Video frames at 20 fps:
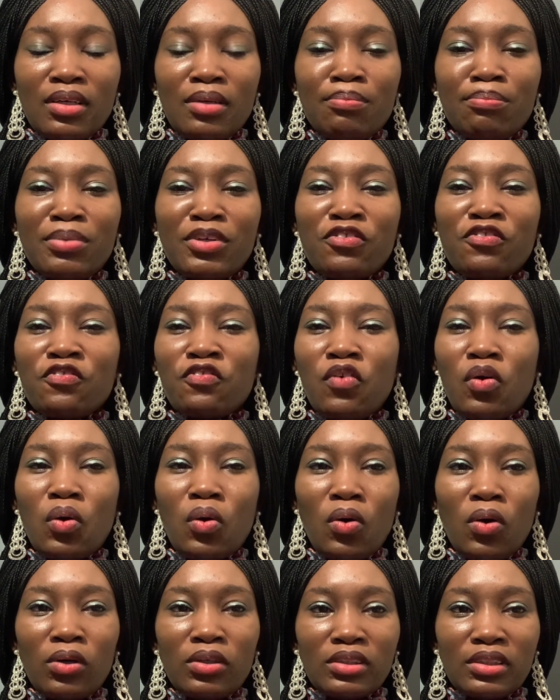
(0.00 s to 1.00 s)
Be
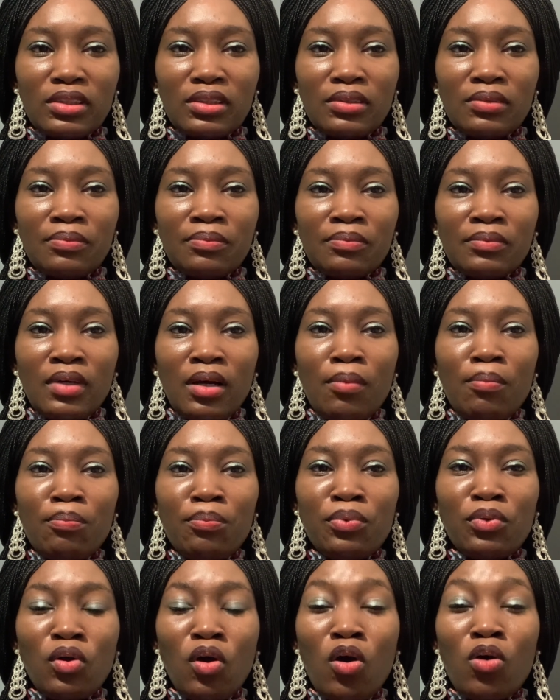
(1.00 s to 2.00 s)
focused.
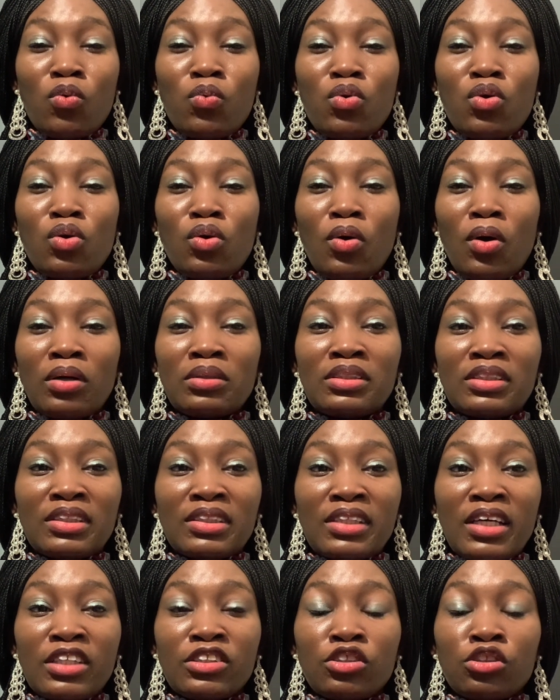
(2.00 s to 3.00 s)
Block who God
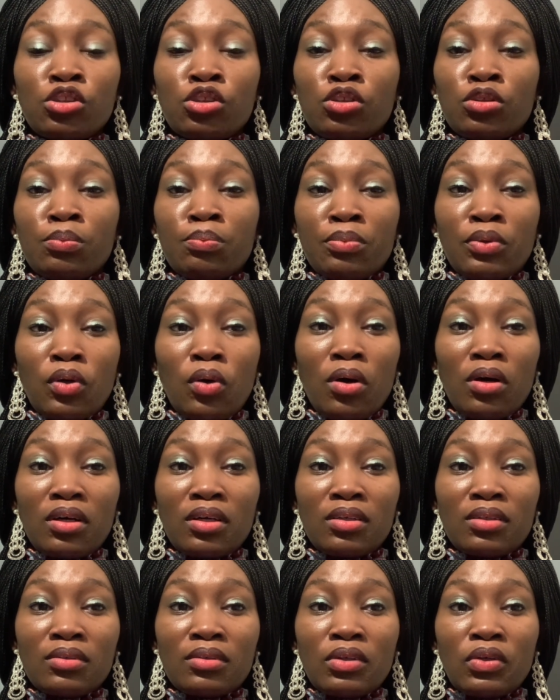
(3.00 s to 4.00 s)
says you should block.
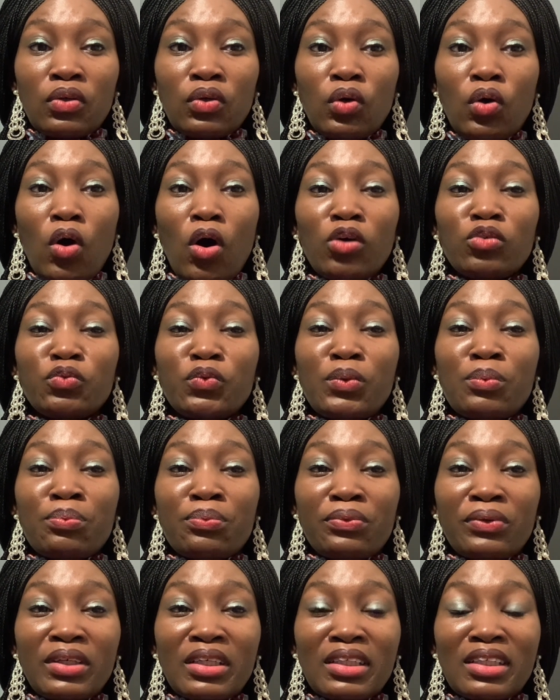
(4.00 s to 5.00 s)
God will
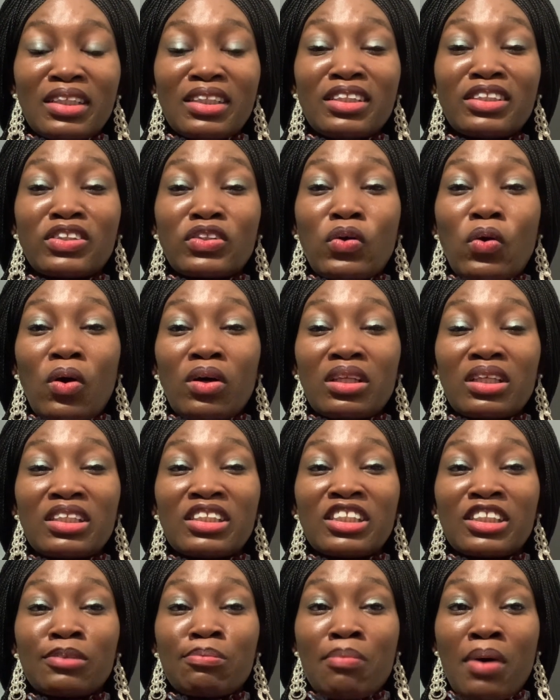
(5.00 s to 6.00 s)
bring his godly
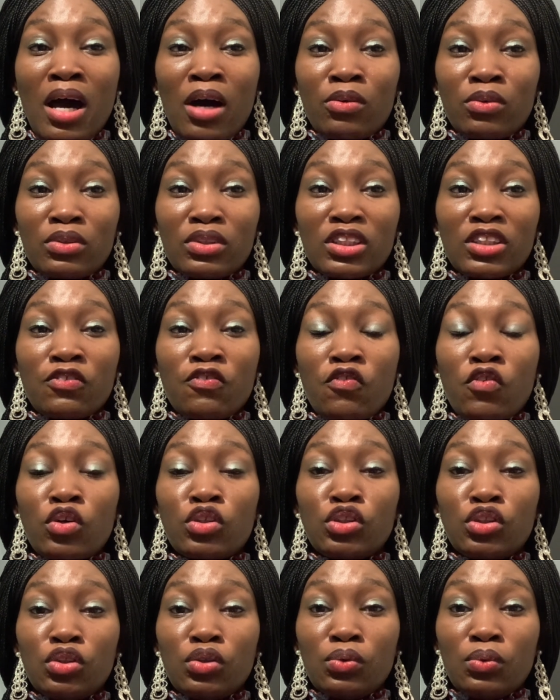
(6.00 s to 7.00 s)
spouse for
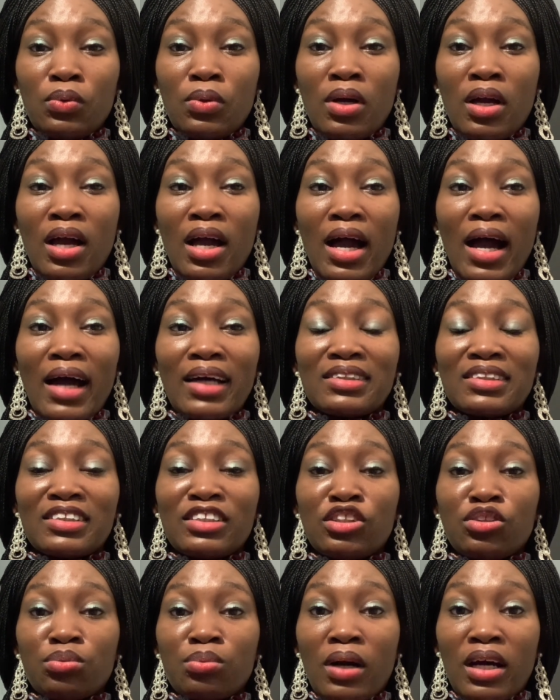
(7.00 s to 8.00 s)
you at
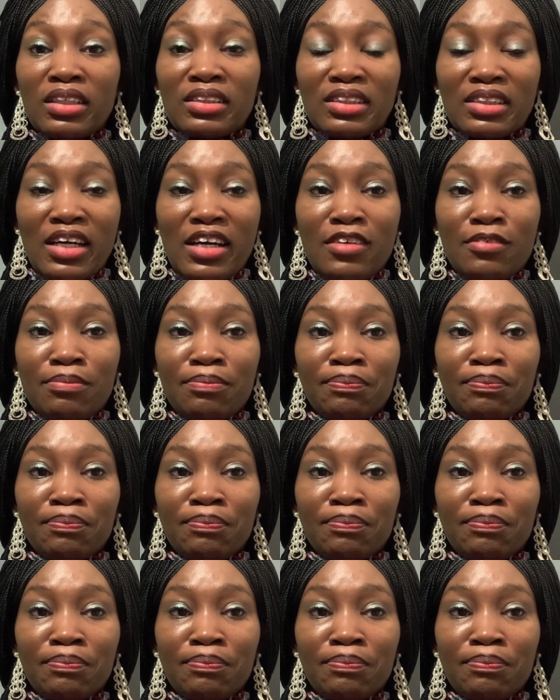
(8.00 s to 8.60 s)
his right time.